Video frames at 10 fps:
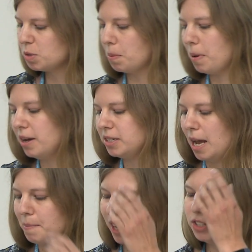was proposed
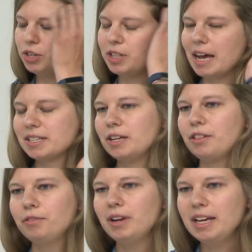yeah, back in
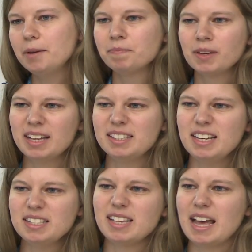2003, and
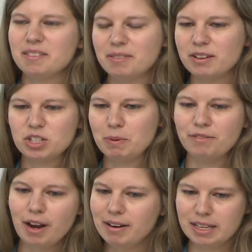since then there's just
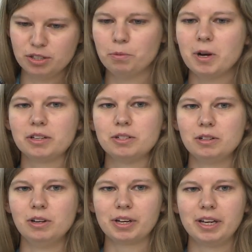been very little work
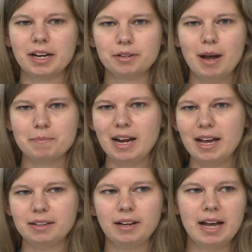done looking at
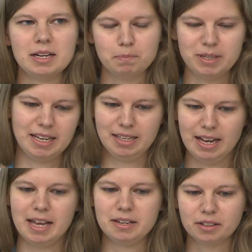arabinan, and
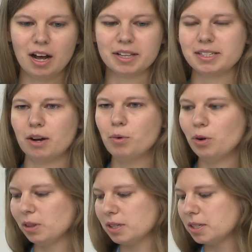particularly in guard cell
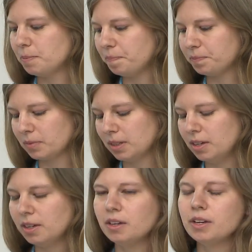walls.
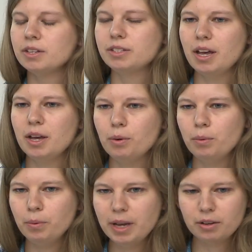
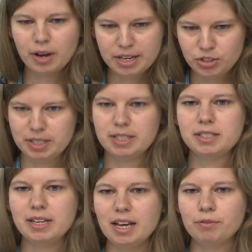So we're quite interested
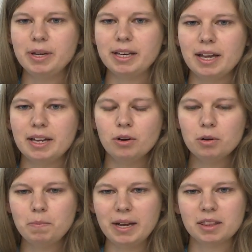to see if we can
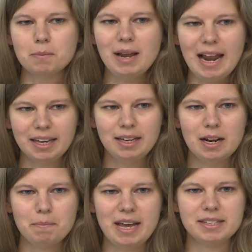unpick the
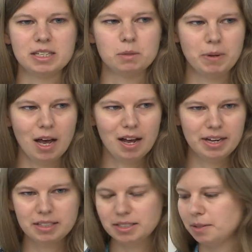molecular basis
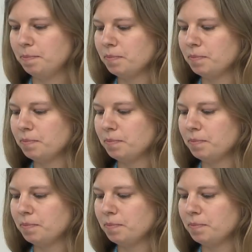behind,